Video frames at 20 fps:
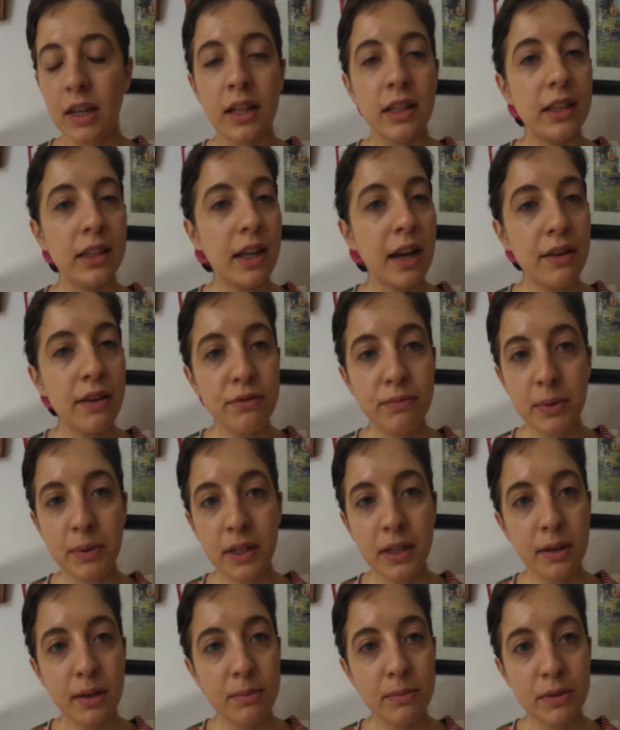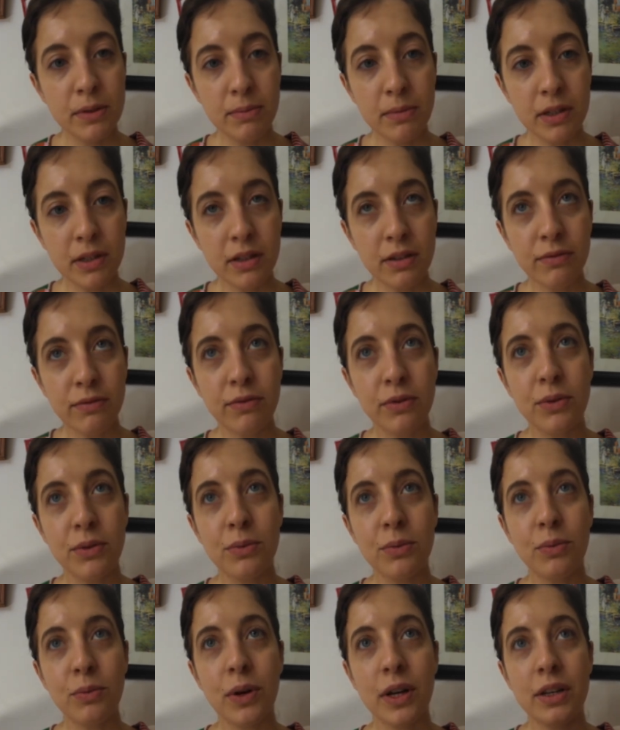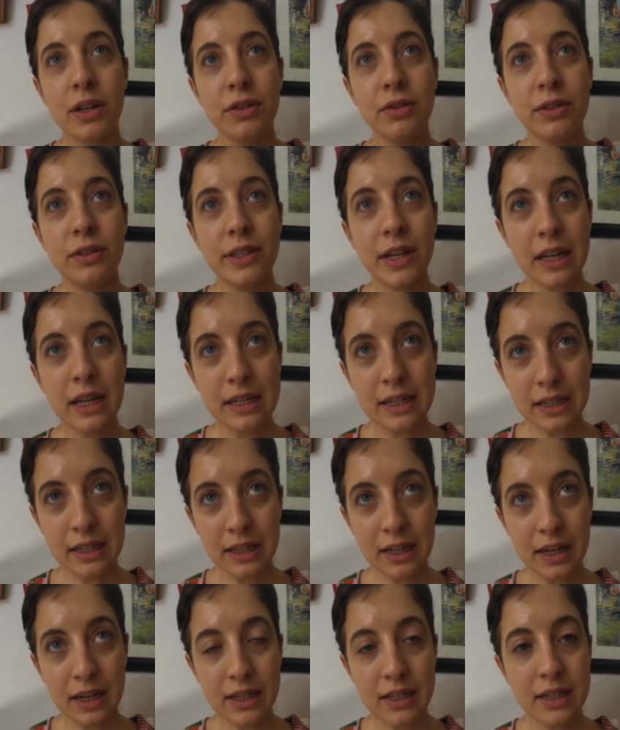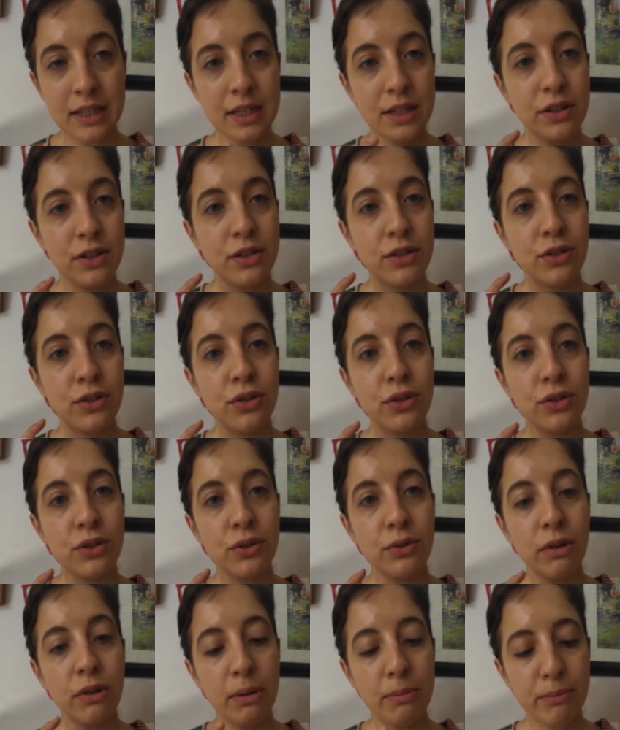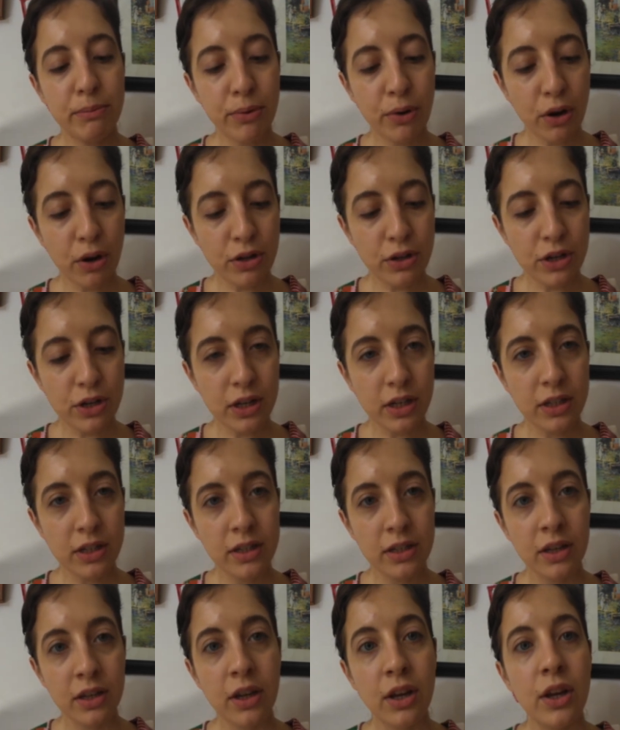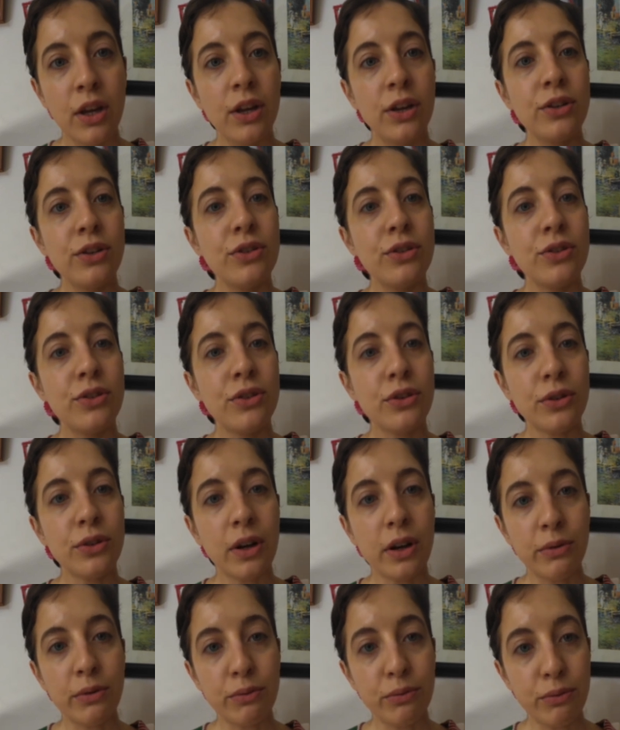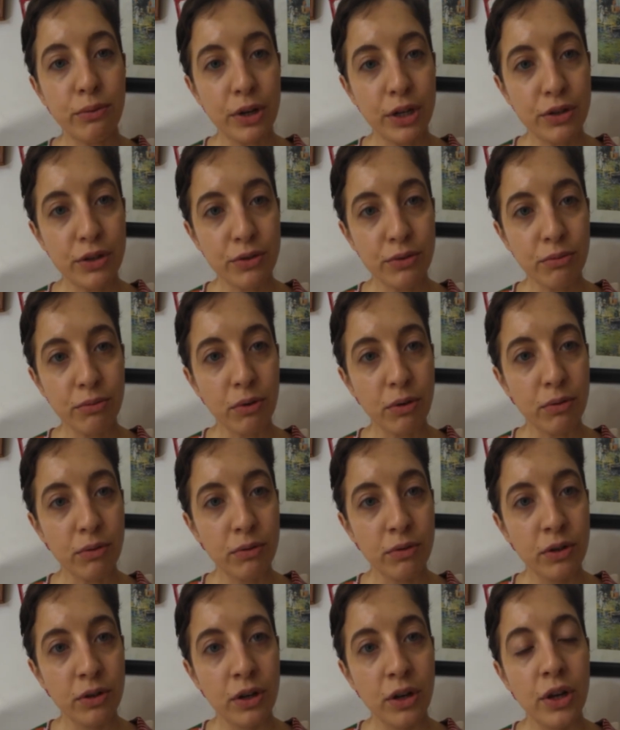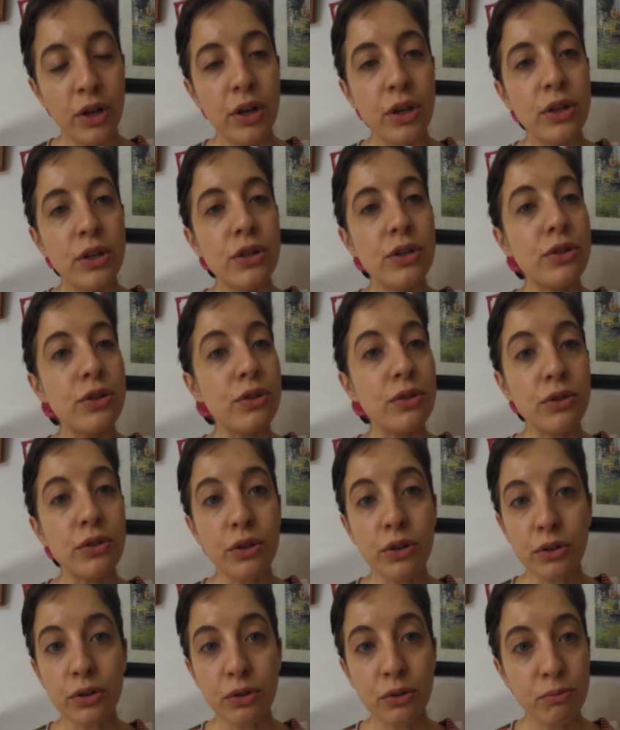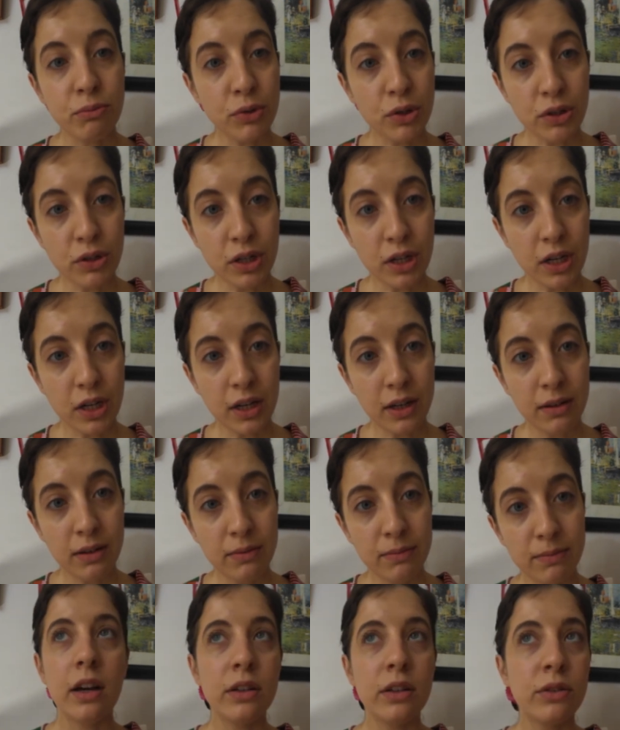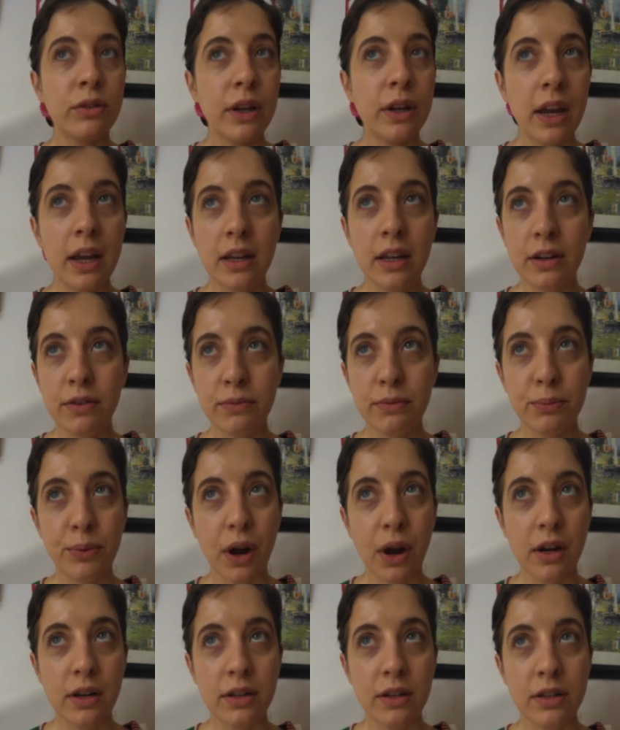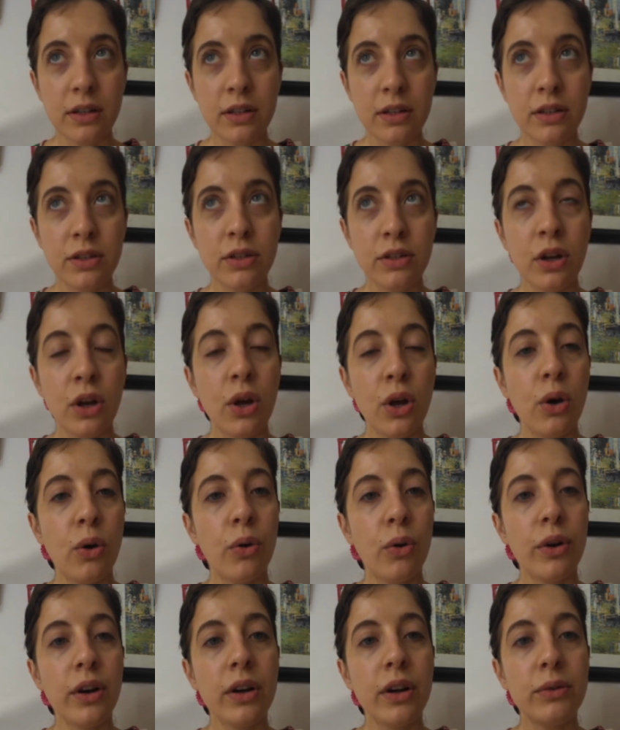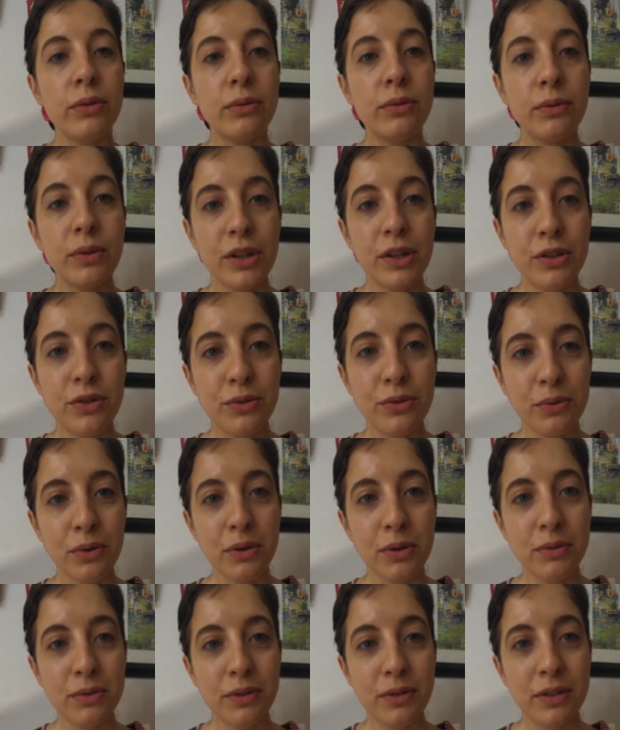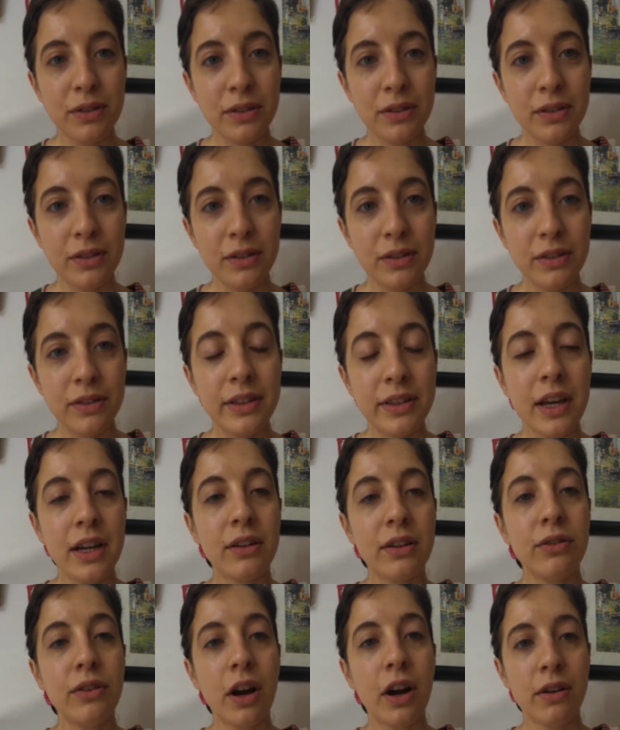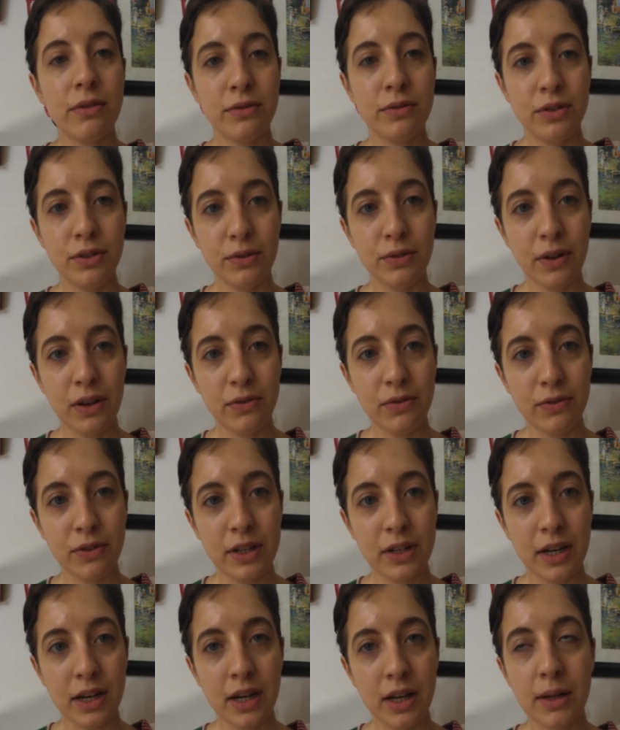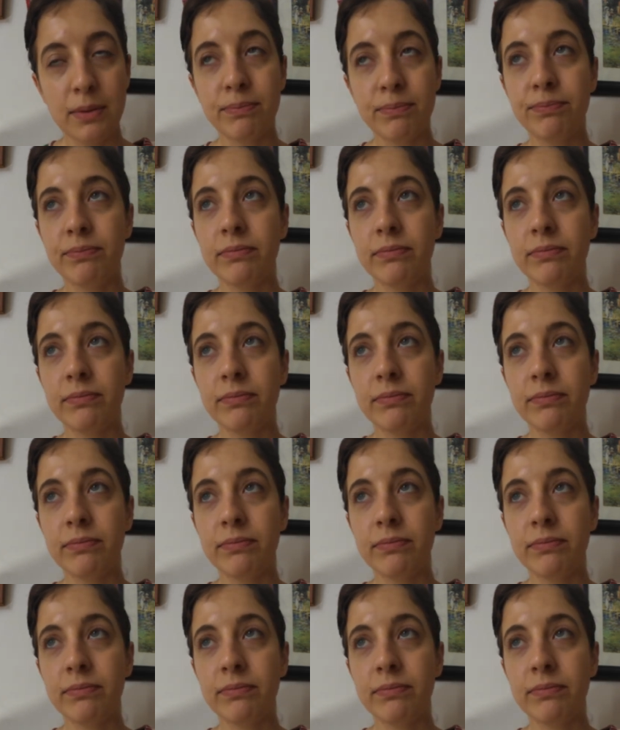Life becomes meaningful when you dedicate it to a project, to a ritual, to your community, a creative practice, or a ritual that grounds you every day.